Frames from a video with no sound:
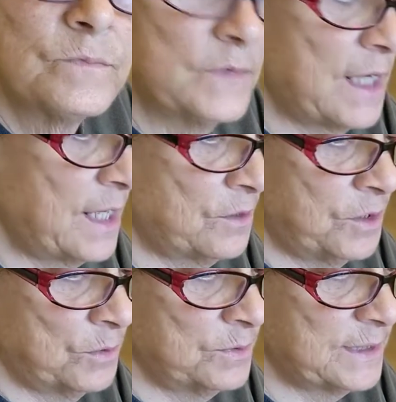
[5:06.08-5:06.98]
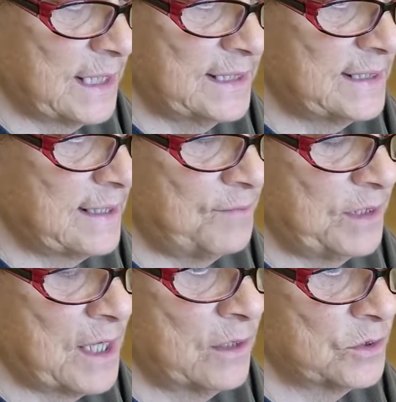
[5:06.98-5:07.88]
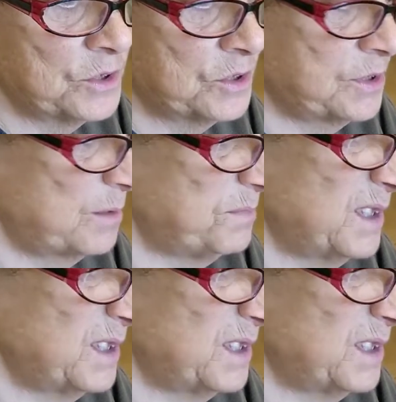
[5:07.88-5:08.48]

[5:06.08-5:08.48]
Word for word: I don't know, it was like $7 or something.